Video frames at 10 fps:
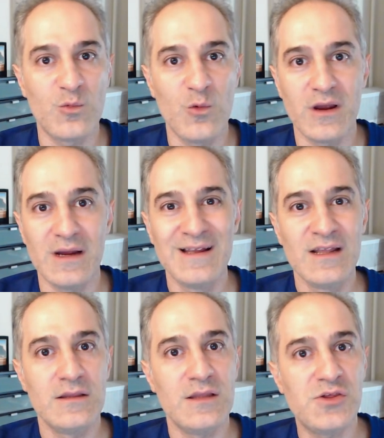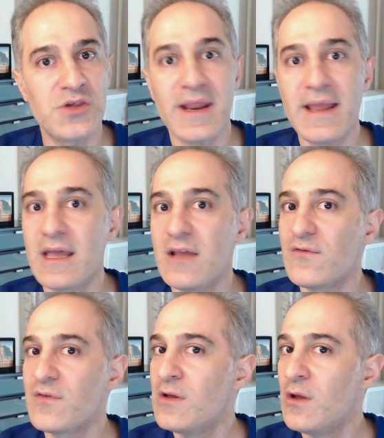where the Jedi kind
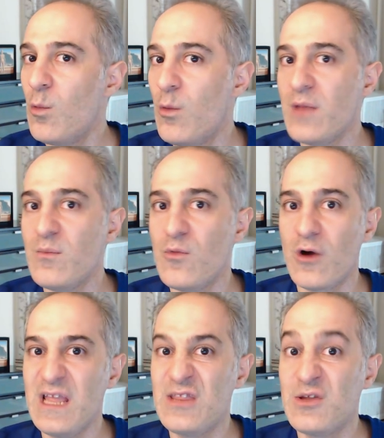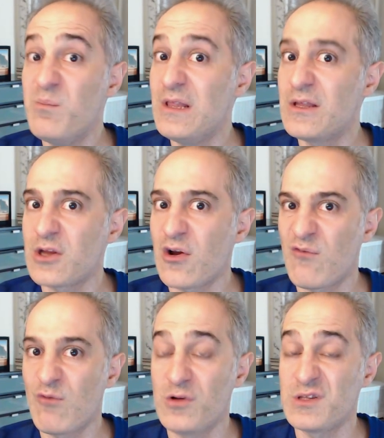of went more into military
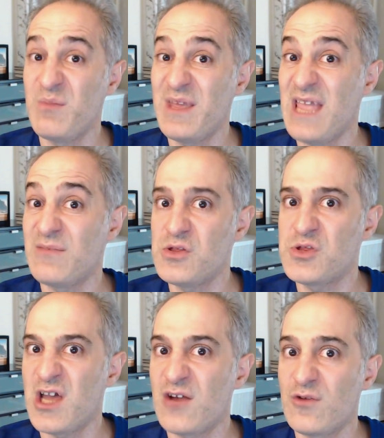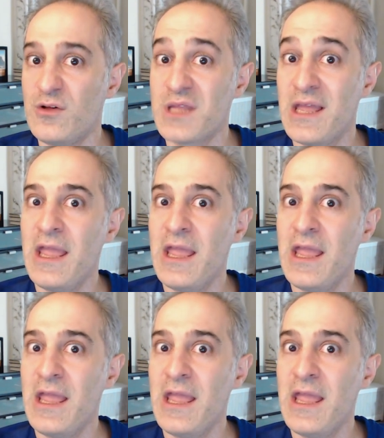roles and became the generals